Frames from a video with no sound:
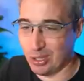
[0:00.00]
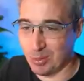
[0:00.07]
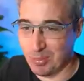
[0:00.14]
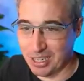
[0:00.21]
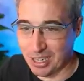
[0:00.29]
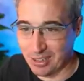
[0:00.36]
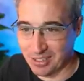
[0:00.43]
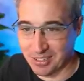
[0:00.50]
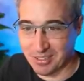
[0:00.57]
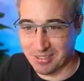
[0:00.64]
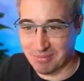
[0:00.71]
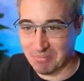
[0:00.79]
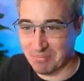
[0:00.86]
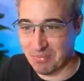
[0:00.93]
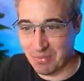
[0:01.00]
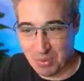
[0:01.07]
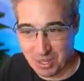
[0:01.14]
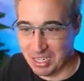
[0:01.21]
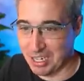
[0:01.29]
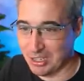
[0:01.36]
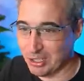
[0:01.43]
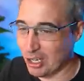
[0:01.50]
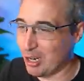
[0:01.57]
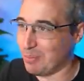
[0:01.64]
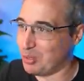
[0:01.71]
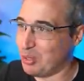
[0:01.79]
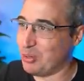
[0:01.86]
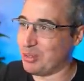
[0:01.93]
good, Miguel. Really nice
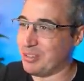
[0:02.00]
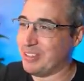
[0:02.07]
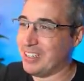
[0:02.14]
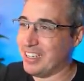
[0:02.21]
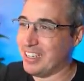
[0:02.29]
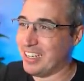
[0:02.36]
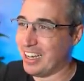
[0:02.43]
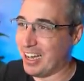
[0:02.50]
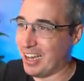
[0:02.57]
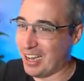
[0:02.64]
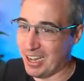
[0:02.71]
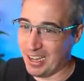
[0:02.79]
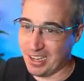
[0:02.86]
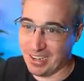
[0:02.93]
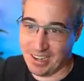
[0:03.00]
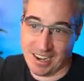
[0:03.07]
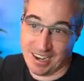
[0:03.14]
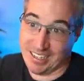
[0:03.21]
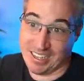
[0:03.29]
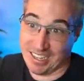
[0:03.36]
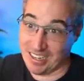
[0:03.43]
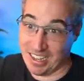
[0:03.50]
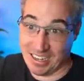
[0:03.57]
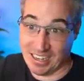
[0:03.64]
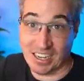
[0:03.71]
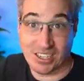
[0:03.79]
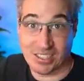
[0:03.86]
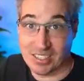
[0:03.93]
job. Cool. Uh, and again,
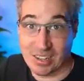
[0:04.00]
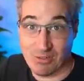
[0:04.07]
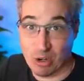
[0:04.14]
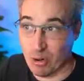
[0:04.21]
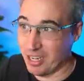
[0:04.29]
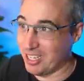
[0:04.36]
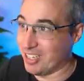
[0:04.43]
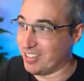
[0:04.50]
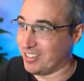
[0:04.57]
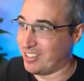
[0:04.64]
I, I just have no idea.